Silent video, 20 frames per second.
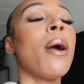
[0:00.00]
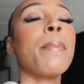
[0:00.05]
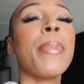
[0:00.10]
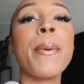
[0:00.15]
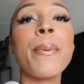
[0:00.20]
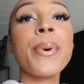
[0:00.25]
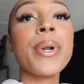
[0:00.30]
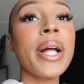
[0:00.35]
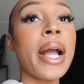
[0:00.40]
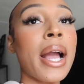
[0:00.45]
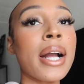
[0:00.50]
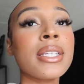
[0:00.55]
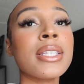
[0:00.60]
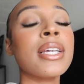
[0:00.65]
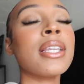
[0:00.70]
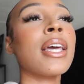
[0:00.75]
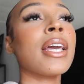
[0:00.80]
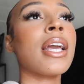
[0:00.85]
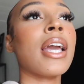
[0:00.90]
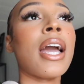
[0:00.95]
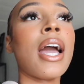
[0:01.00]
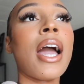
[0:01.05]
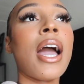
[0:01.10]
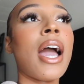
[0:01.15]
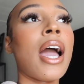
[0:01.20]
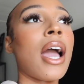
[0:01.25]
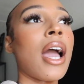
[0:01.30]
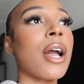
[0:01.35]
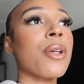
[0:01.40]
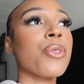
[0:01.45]
people are acting like
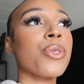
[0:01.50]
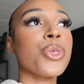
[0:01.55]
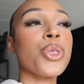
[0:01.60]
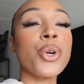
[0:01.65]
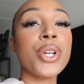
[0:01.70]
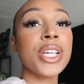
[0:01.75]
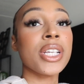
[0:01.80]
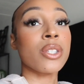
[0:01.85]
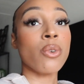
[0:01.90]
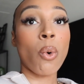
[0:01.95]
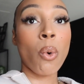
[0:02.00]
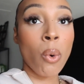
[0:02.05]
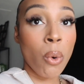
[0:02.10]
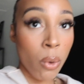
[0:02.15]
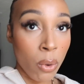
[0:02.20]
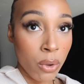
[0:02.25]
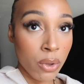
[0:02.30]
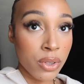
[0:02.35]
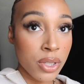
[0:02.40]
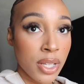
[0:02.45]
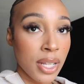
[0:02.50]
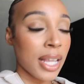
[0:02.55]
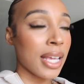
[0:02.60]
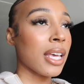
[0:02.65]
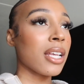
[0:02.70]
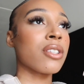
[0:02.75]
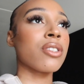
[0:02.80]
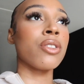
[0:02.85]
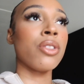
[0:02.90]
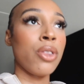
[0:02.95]
30 is old.
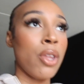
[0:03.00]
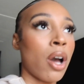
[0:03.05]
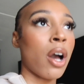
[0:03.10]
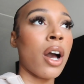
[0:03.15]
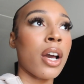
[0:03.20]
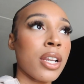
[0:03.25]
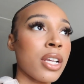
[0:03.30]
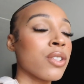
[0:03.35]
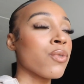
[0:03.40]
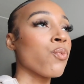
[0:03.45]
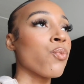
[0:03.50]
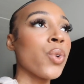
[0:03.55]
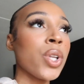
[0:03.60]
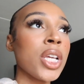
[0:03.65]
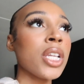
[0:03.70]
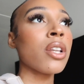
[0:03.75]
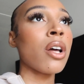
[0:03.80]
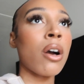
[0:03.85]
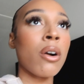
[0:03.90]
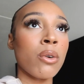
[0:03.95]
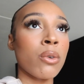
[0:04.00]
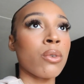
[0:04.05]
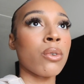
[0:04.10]
Like it's not. It's really not